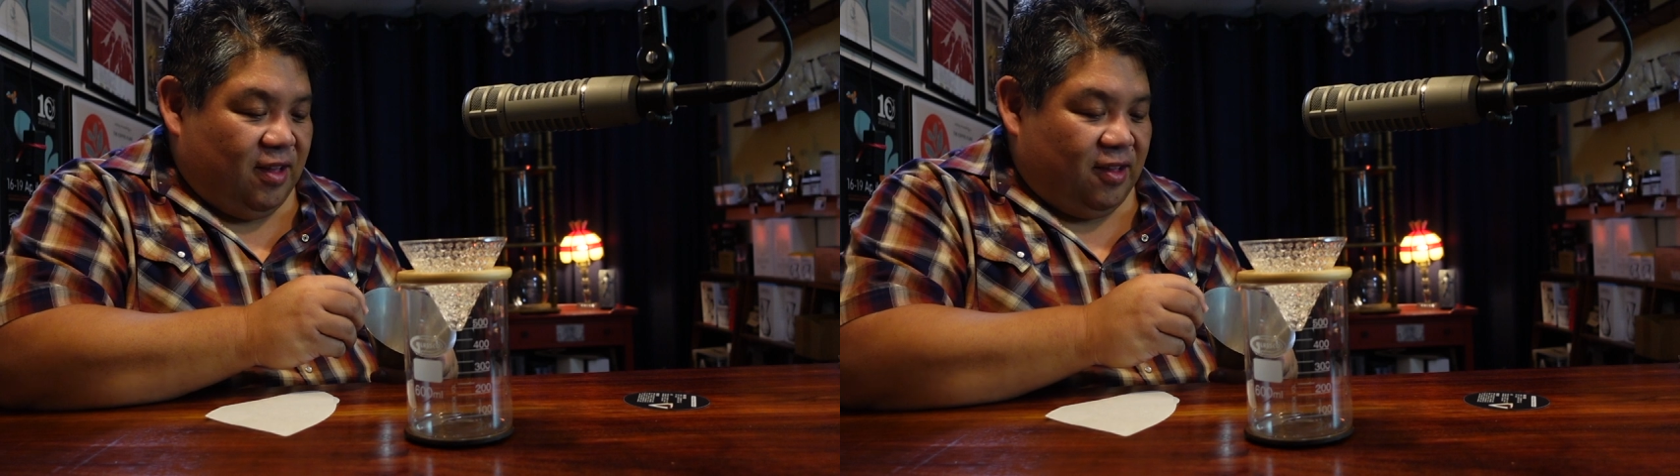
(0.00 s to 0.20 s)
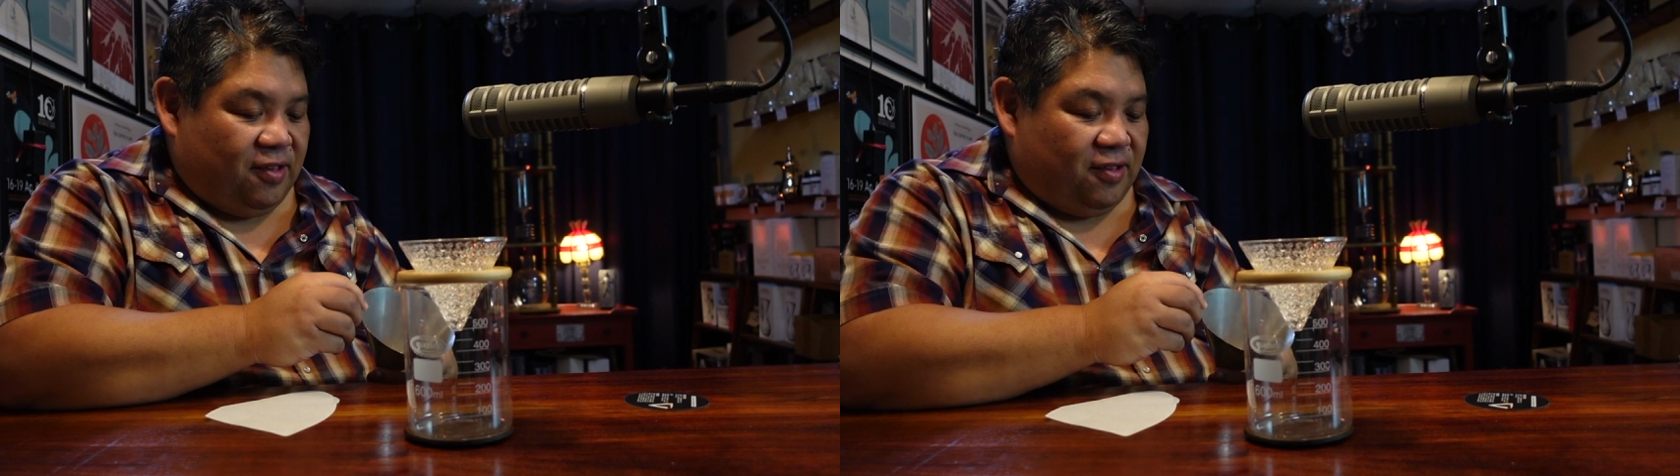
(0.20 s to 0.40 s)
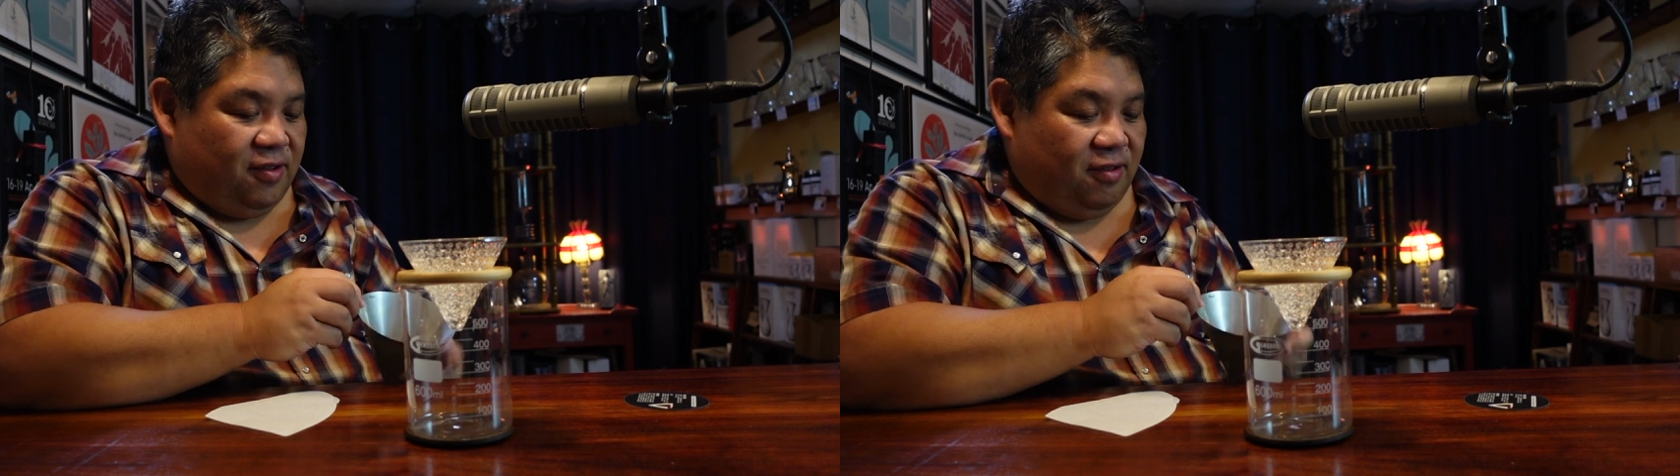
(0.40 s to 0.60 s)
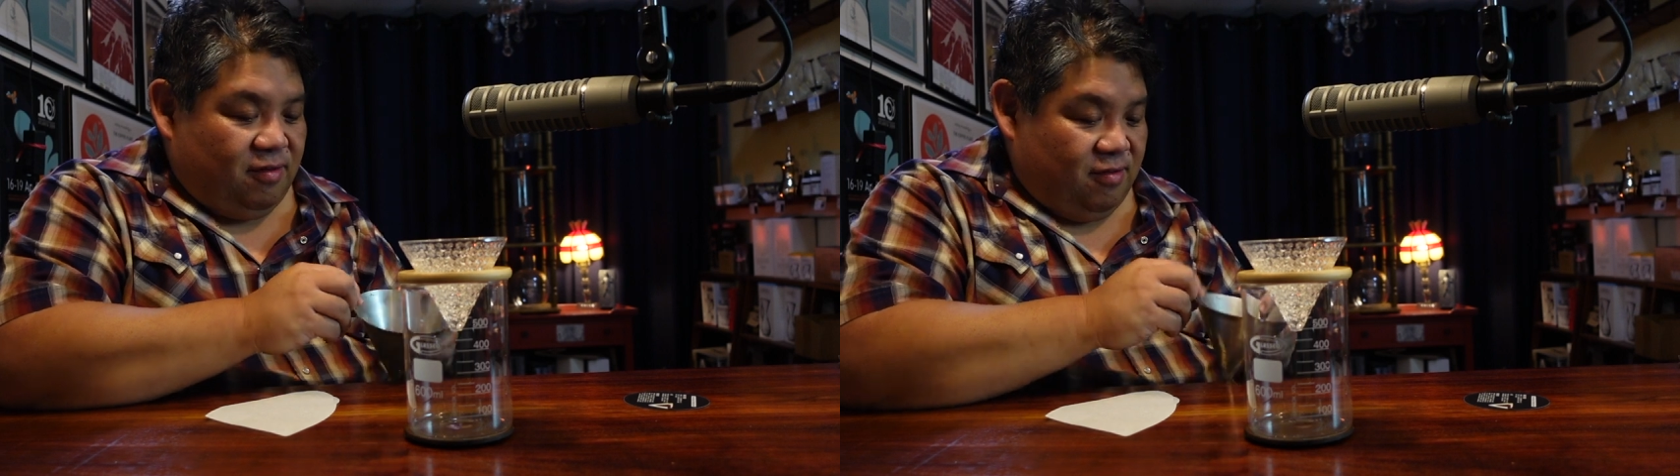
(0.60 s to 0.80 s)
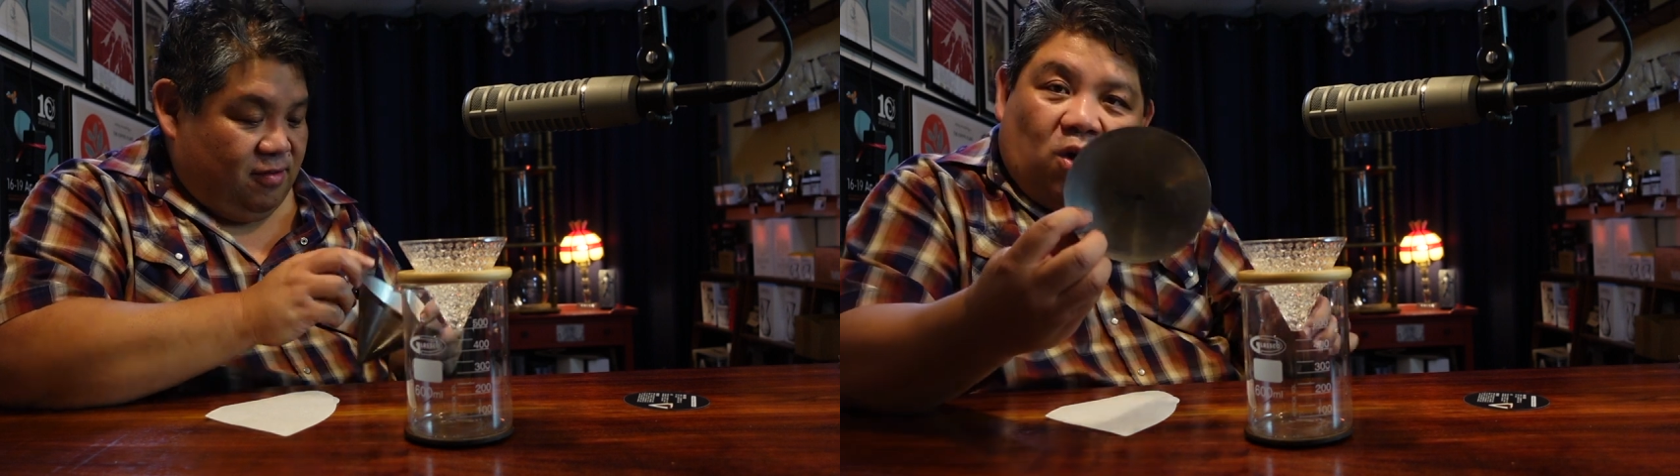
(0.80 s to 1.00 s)
this
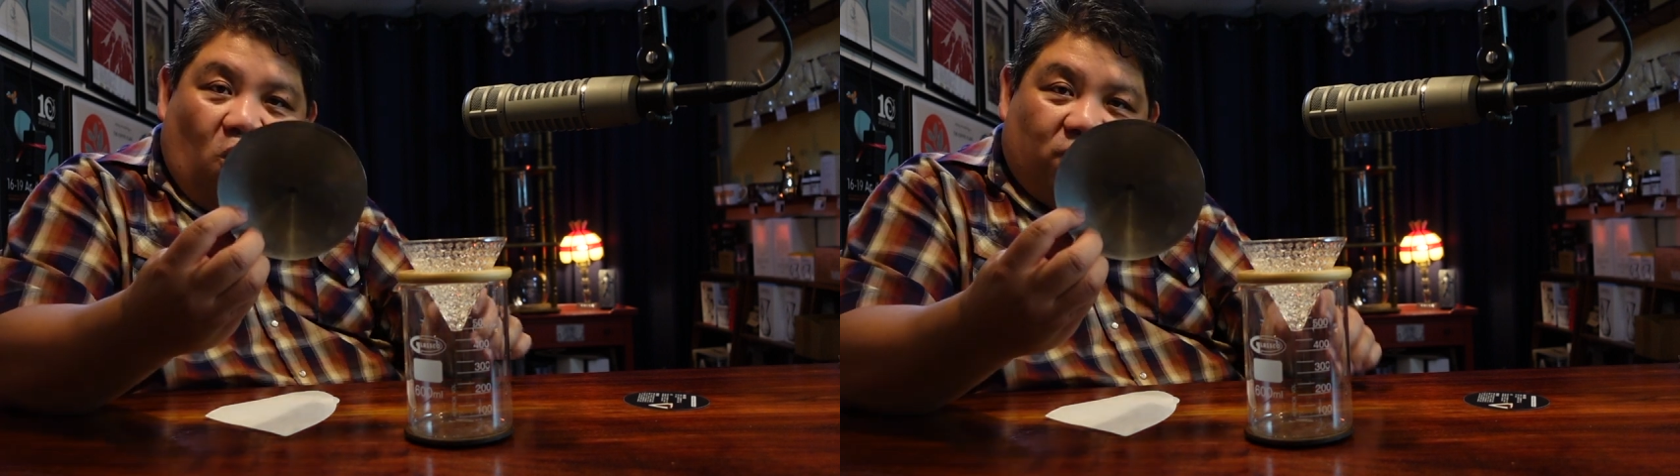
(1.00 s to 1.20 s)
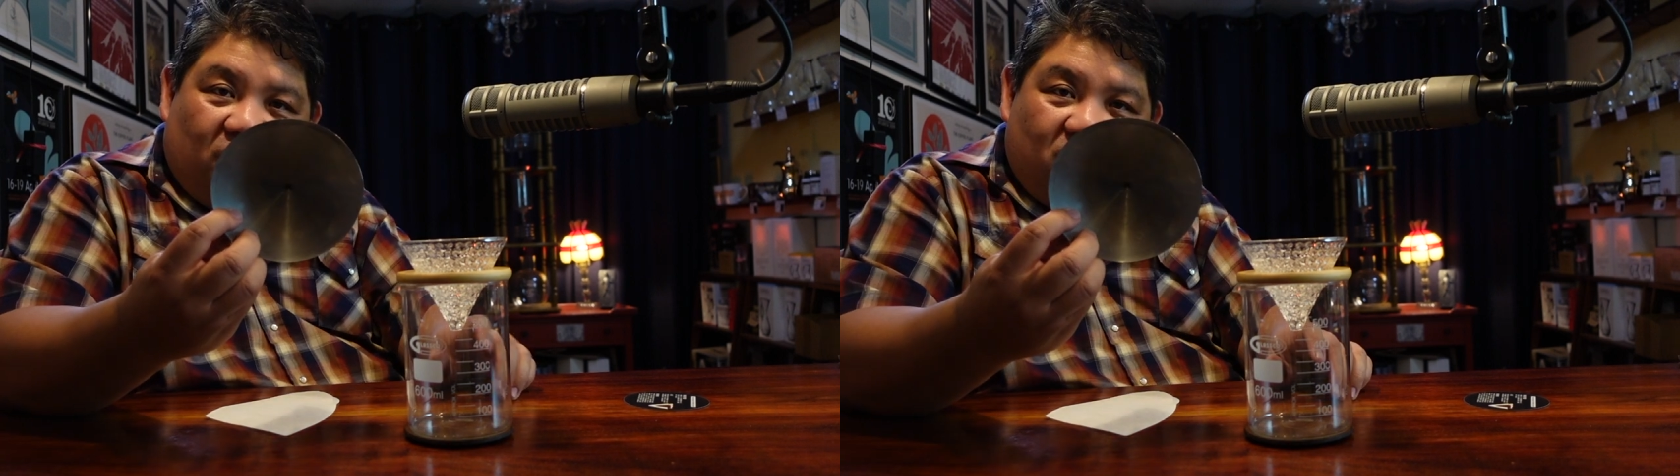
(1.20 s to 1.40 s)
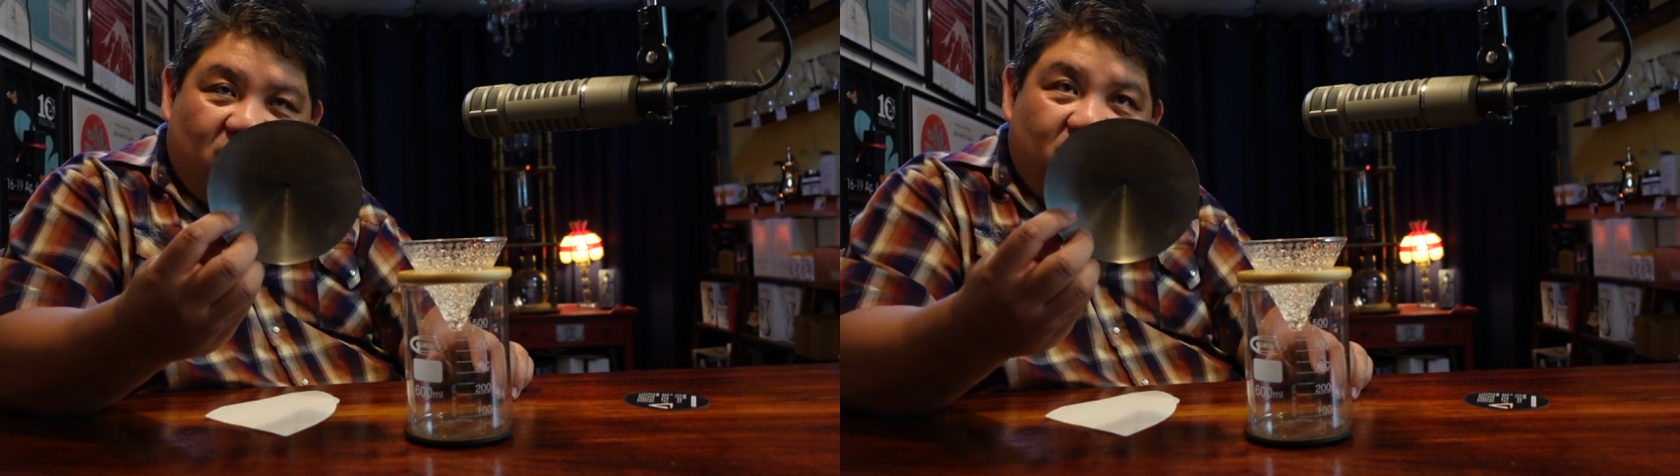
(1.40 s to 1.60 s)
Kova.